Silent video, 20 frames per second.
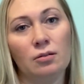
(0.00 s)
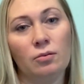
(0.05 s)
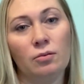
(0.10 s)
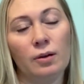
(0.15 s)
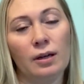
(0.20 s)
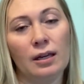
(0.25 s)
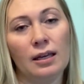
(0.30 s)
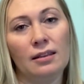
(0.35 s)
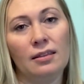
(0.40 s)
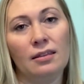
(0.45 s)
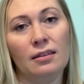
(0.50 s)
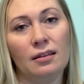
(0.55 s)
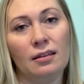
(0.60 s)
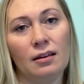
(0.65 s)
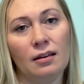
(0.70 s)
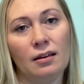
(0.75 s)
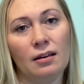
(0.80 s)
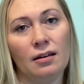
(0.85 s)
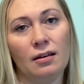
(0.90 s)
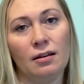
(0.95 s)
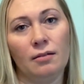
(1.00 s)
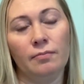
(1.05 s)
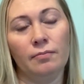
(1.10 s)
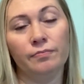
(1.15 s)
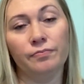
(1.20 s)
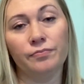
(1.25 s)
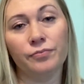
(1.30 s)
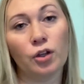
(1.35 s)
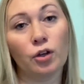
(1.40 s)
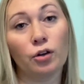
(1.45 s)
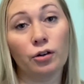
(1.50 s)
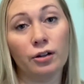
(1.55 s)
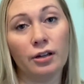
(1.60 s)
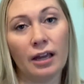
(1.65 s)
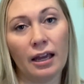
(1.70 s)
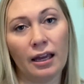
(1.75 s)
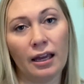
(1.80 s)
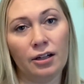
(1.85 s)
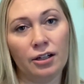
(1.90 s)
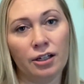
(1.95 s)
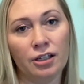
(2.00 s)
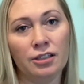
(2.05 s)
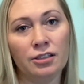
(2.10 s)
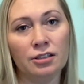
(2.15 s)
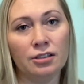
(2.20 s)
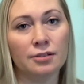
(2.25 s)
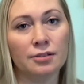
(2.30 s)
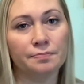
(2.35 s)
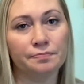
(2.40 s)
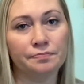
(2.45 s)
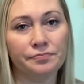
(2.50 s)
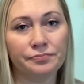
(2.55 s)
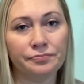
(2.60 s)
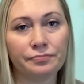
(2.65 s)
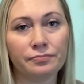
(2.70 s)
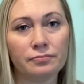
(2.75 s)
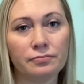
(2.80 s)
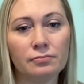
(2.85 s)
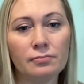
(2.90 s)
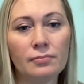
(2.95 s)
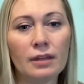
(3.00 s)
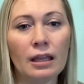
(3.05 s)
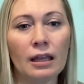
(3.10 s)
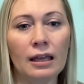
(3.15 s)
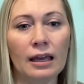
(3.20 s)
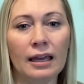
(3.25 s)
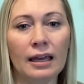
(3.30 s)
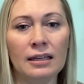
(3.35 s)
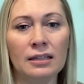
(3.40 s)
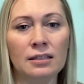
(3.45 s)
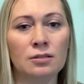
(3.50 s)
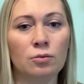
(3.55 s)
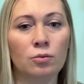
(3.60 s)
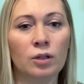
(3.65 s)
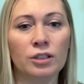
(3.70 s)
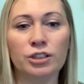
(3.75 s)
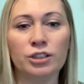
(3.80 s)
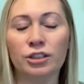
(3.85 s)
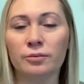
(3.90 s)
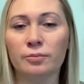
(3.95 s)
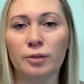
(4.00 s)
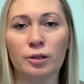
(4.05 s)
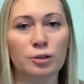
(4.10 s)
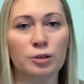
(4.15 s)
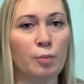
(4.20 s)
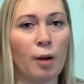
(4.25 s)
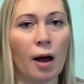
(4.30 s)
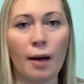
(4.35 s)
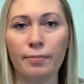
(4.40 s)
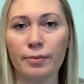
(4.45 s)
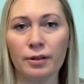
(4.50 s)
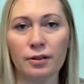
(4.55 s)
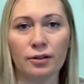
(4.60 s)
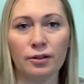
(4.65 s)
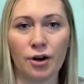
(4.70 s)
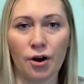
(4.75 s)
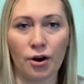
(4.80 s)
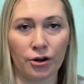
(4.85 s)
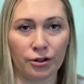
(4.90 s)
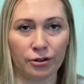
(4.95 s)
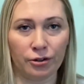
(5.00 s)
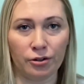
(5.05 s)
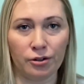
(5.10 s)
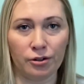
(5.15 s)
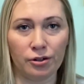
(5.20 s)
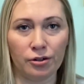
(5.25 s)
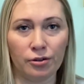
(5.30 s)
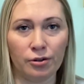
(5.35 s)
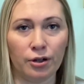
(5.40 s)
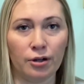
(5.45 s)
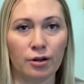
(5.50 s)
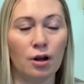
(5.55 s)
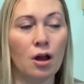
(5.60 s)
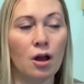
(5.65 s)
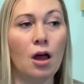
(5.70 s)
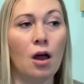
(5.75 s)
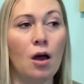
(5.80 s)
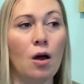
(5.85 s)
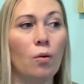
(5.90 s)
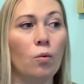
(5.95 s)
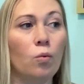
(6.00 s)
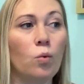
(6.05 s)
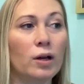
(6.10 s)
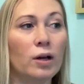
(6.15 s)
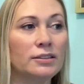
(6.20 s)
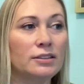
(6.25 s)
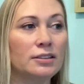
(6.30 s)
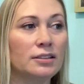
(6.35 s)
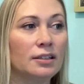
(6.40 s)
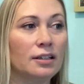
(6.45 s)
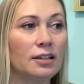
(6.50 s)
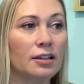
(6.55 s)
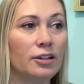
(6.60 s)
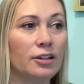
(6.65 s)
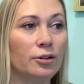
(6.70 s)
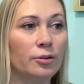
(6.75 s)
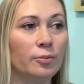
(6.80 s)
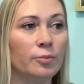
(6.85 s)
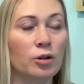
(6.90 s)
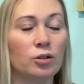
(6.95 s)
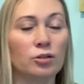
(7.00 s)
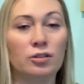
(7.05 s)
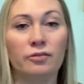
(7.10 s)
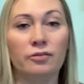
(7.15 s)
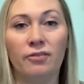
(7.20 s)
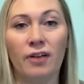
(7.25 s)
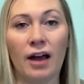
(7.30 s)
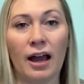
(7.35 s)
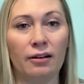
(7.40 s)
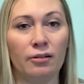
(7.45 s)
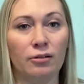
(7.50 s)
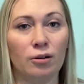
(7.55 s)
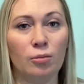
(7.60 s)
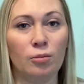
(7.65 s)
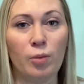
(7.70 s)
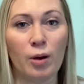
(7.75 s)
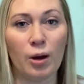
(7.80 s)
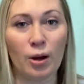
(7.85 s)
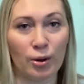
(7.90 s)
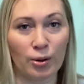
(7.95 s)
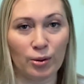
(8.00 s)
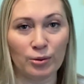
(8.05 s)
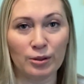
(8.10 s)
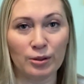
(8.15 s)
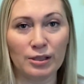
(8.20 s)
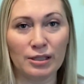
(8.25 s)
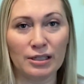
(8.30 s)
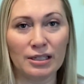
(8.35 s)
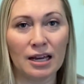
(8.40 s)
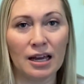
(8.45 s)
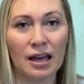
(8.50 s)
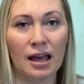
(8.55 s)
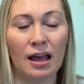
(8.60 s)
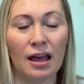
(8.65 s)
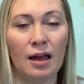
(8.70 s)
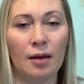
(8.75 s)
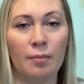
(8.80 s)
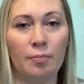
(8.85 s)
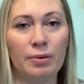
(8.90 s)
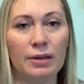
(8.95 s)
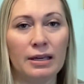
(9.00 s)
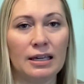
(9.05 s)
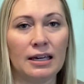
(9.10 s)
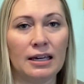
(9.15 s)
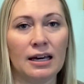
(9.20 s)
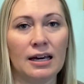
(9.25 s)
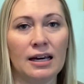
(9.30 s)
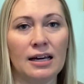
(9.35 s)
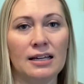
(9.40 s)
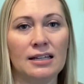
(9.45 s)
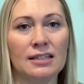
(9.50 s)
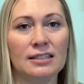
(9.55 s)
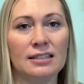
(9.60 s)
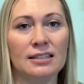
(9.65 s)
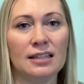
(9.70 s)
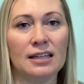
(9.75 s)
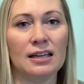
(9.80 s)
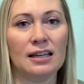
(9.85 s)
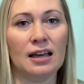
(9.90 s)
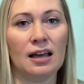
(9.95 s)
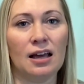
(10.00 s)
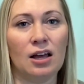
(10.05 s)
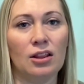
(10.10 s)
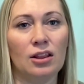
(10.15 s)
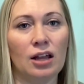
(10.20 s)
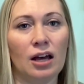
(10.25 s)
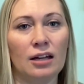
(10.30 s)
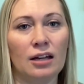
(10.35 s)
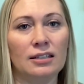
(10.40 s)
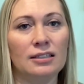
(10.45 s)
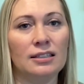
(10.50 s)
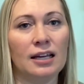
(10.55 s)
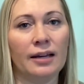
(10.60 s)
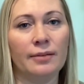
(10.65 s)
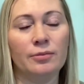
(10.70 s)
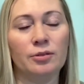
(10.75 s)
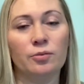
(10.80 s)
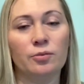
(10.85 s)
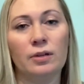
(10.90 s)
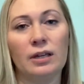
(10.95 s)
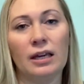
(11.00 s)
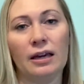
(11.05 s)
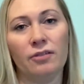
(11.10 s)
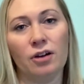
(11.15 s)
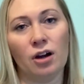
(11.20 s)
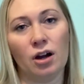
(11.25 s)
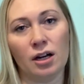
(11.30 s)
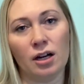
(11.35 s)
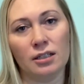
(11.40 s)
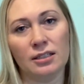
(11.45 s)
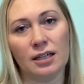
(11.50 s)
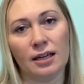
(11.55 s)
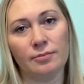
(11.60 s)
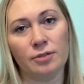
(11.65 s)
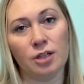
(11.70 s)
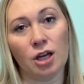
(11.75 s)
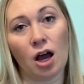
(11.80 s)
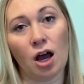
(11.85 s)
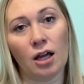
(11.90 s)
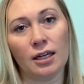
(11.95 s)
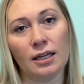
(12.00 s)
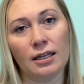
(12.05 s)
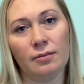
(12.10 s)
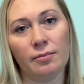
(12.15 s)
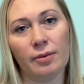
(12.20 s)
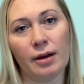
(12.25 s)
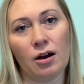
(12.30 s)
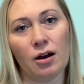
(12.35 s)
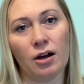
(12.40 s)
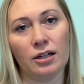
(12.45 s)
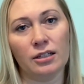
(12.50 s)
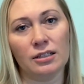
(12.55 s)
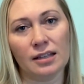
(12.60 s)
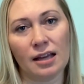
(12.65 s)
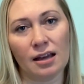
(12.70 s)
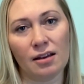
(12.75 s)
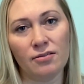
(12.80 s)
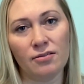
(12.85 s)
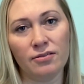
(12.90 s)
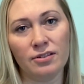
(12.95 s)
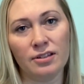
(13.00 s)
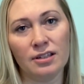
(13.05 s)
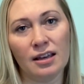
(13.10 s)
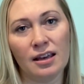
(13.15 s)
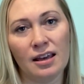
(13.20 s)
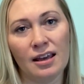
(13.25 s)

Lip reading: with creators, is what's your most popular article or what's your most viral post? Because a lot of times we have a hard time talking about ourselves,